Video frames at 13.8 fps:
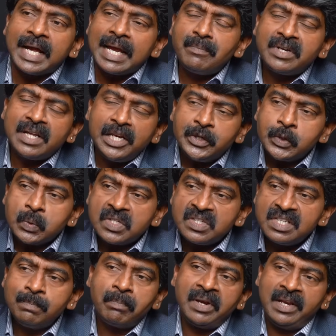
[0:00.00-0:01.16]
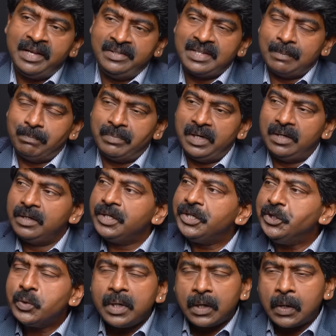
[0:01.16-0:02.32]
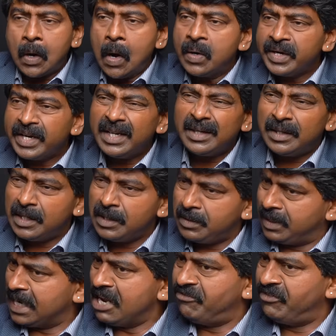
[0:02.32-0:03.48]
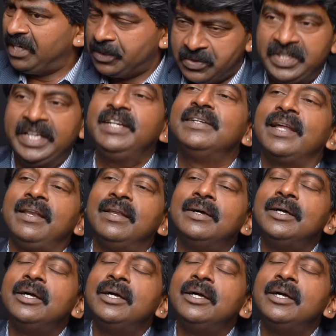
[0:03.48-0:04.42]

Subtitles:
I'm telling you one simple example. You are honking in a traffic signal